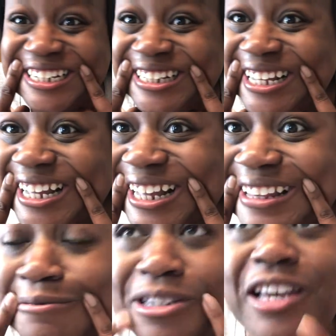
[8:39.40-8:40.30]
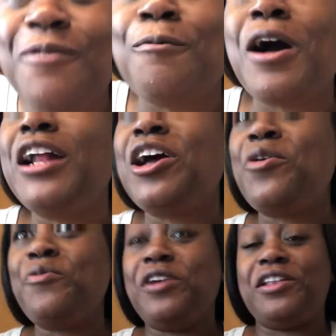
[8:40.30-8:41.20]
they got them teeth white
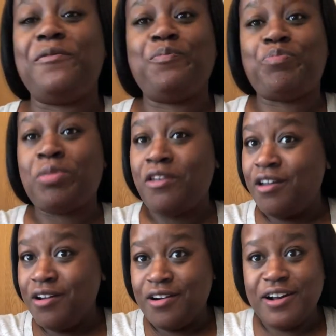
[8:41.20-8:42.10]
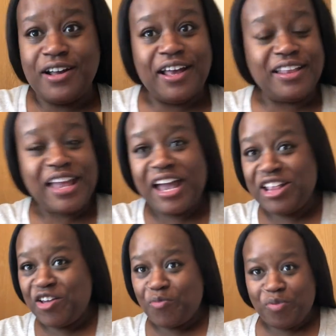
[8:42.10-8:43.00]
already. And I ain't
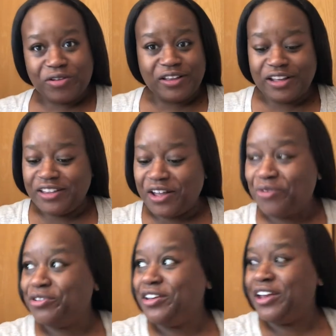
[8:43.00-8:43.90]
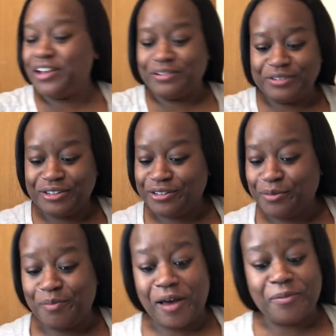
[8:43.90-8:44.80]
even putting nothing on it yet.
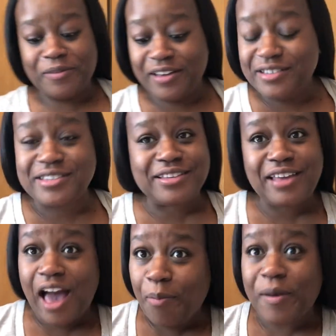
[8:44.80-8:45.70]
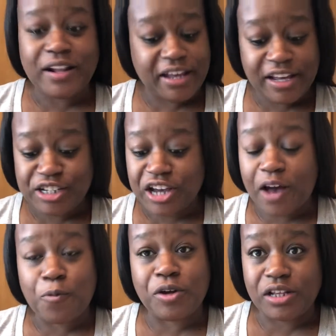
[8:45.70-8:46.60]
Baby, this, y'all better get y'all
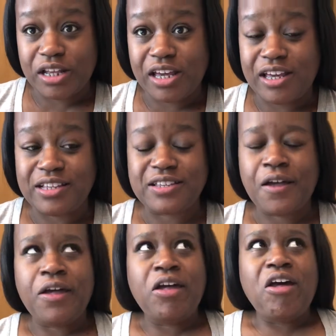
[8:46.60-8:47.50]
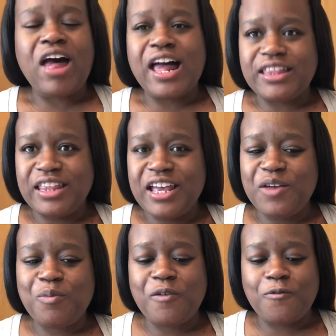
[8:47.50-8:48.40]
one of these. I
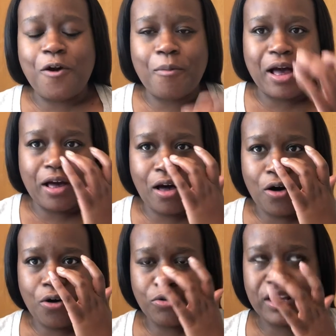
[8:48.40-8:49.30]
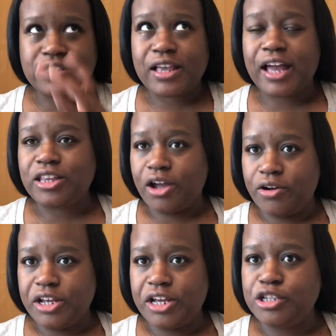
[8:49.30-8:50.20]
think before my code, it's like
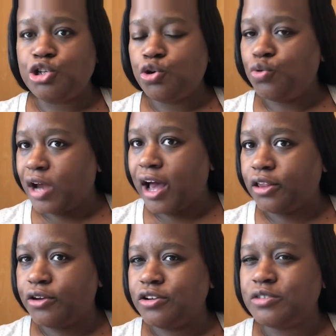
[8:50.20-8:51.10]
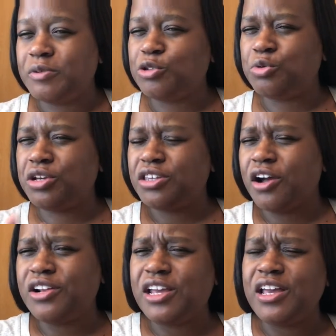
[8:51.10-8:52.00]
$32, between
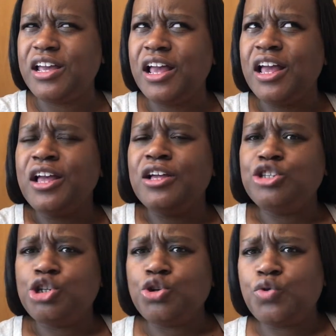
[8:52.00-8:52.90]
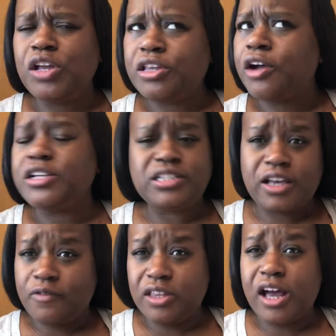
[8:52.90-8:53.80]
32 and
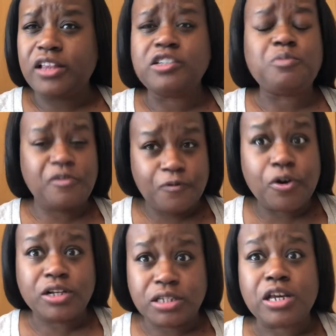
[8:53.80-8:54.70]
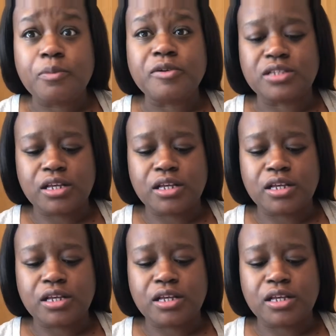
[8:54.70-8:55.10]
$37 before the 10%